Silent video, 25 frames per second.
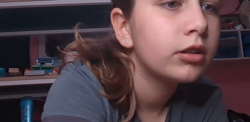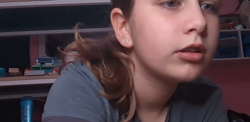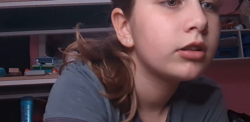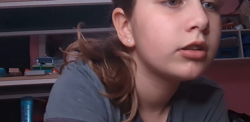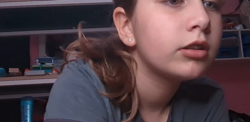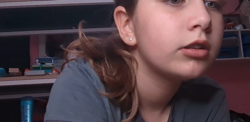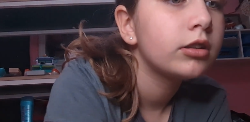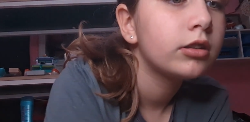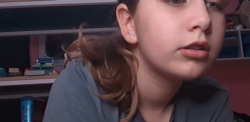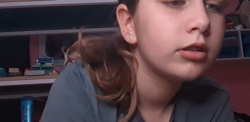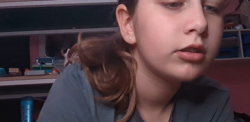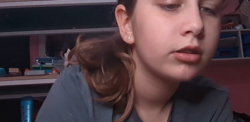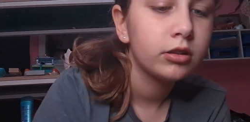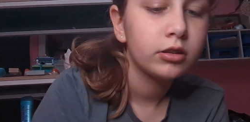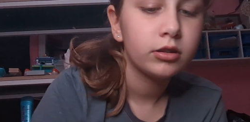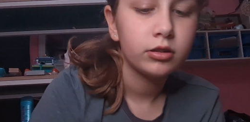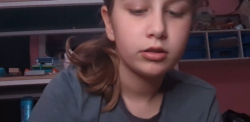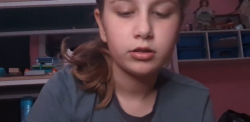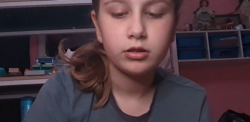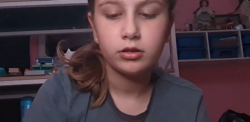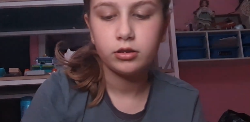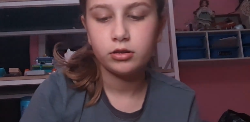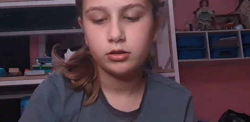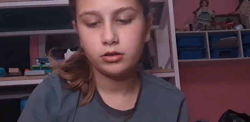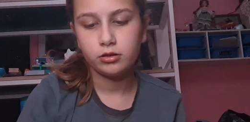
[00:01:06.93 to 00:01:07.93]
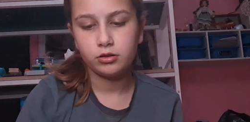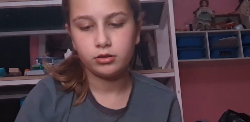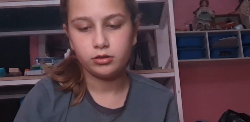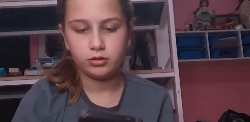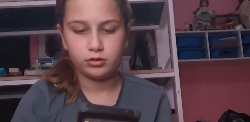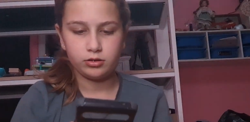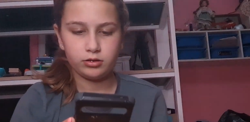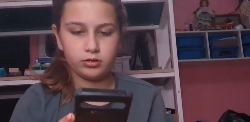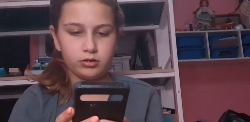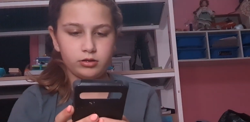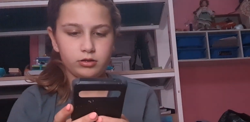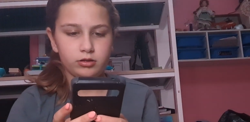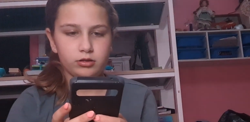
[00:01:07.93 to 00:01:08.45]

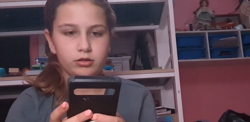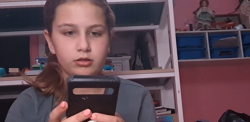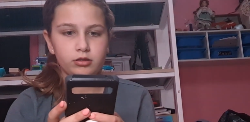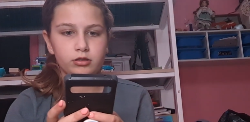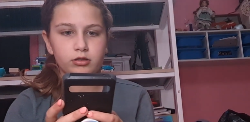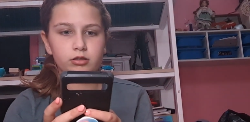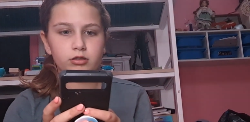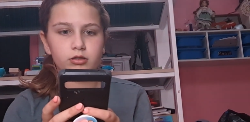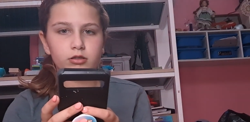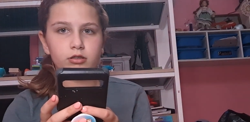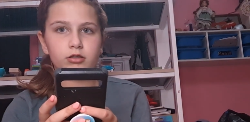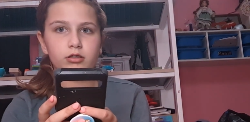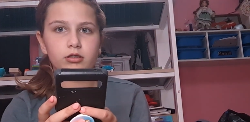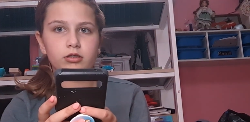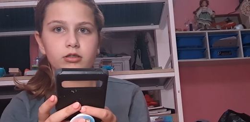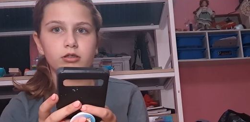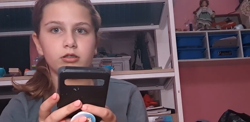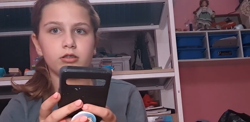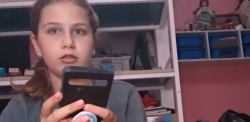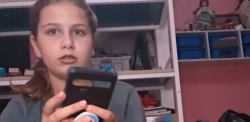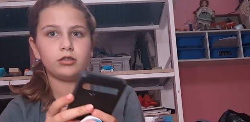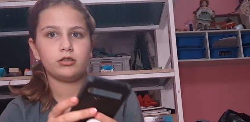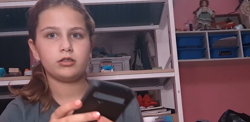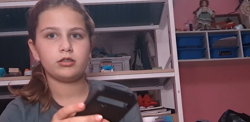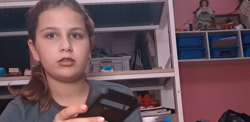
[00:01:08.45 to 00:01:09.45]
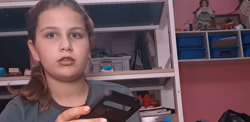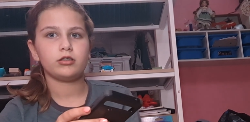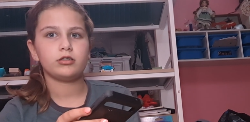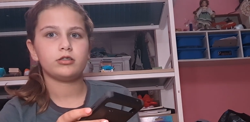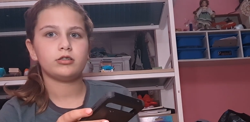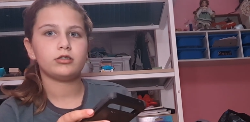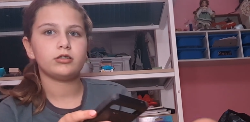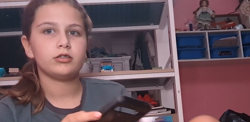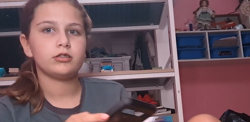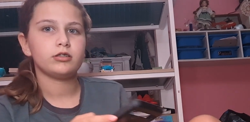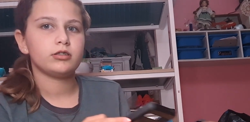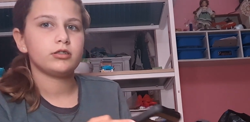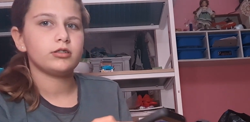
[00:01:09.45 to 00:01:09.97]

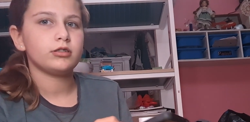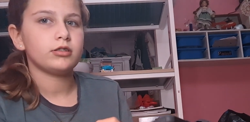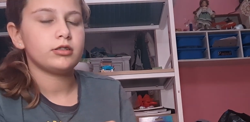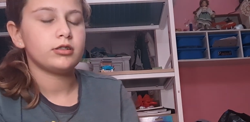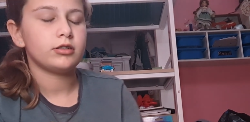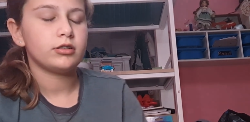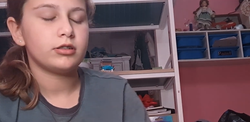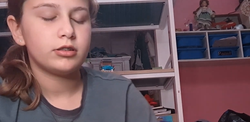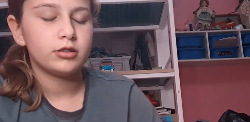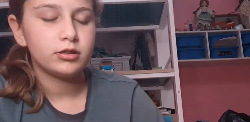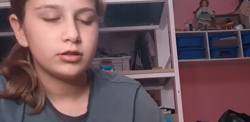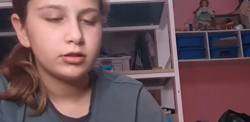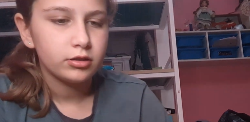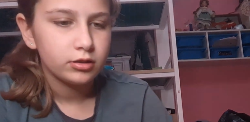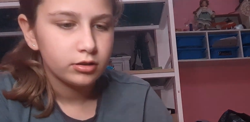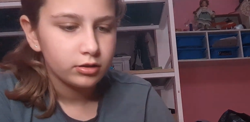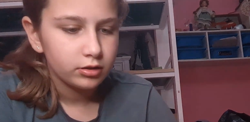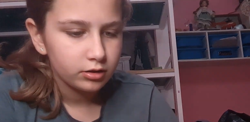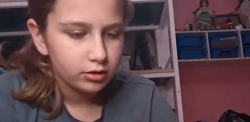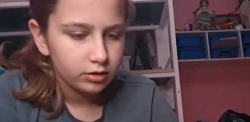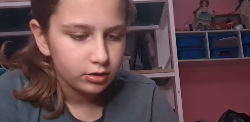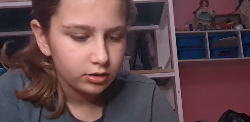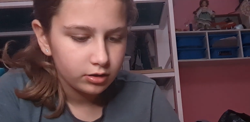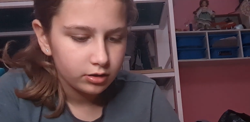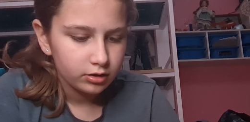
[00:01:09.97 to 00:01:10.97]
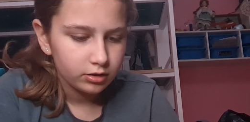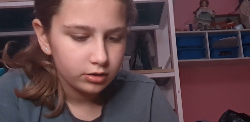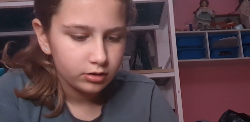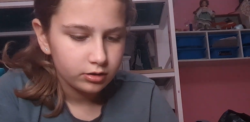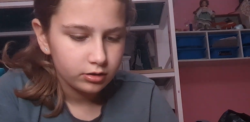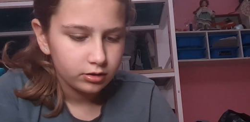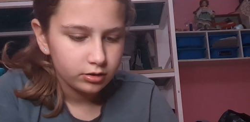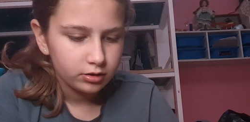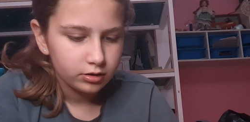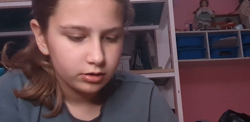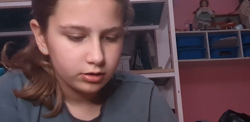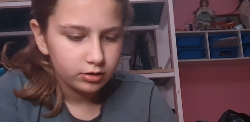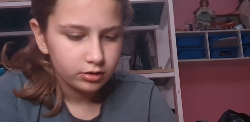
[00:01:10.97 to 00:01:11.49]

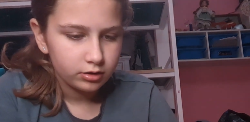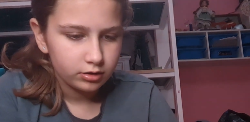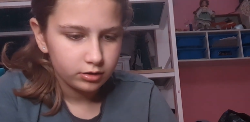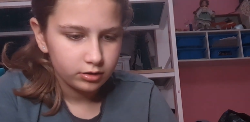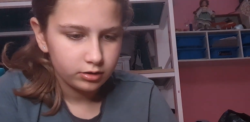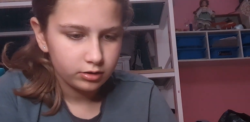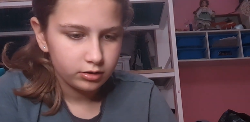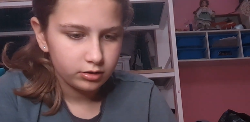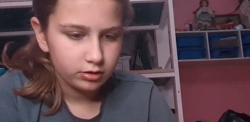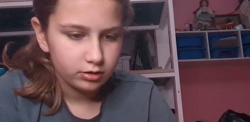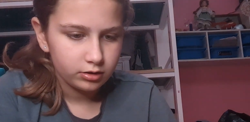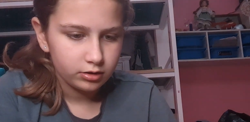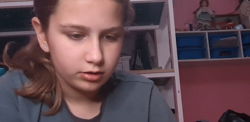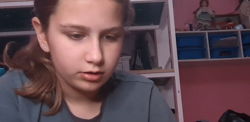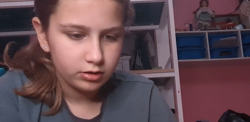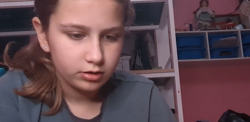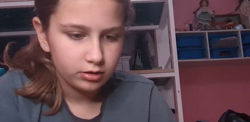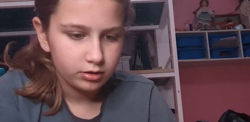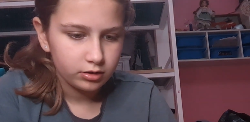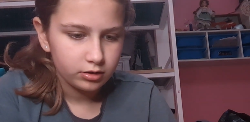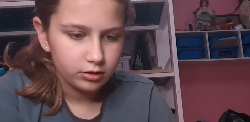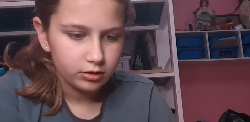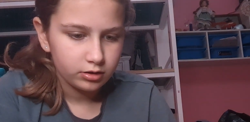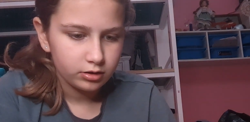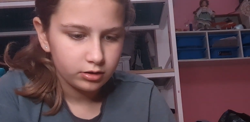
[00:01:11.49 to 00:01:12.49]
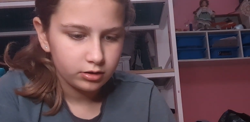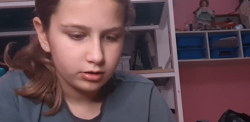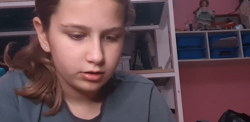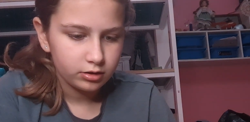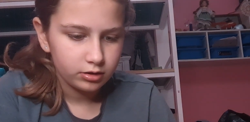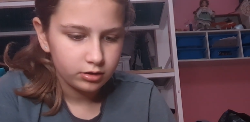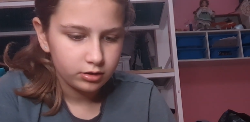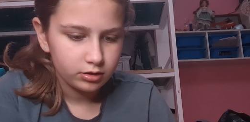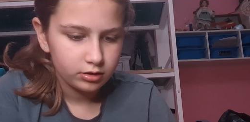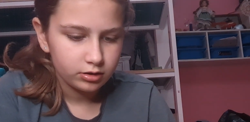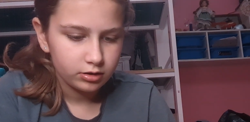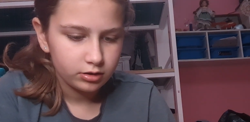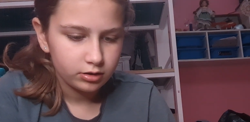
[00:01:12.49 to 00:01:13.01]

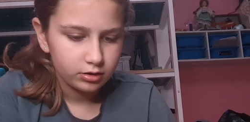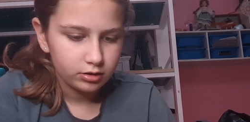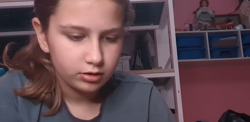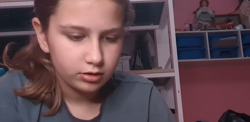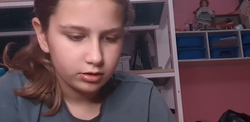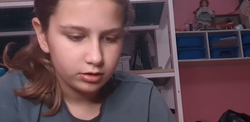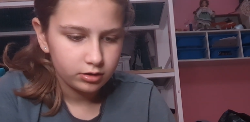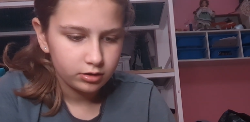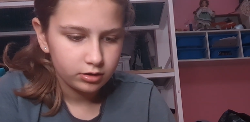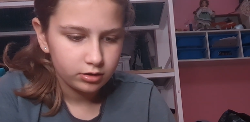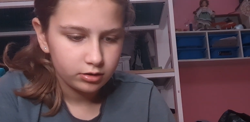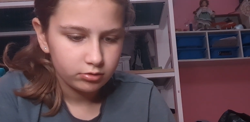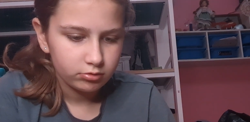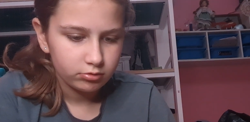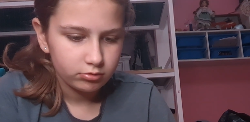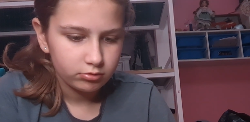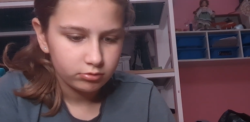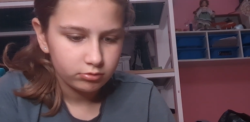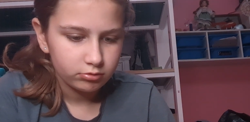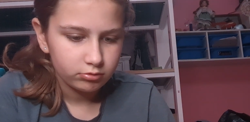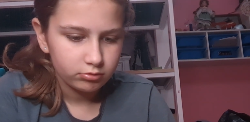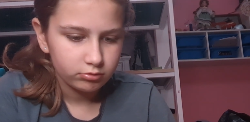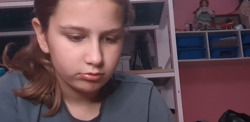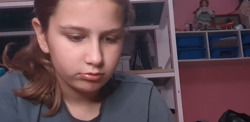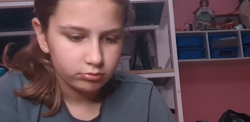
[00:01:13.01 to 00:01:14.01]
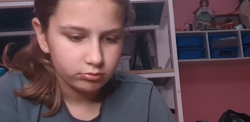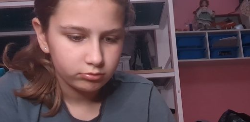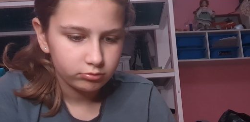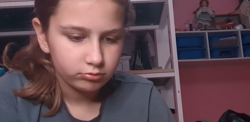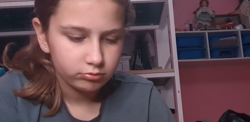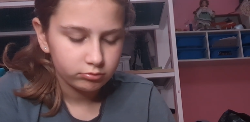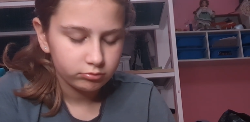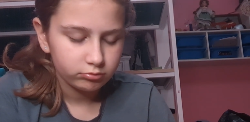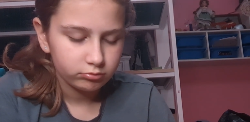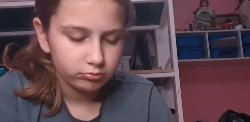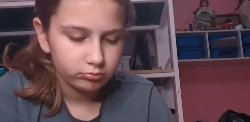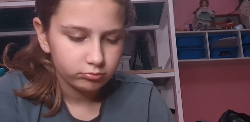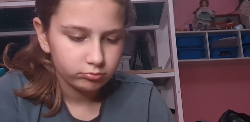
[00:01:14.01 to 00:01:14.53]

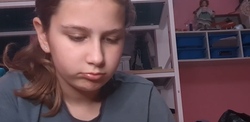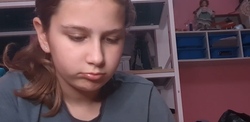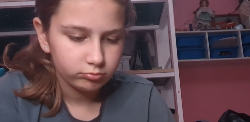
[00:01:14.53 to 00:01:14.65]
Nothing is said.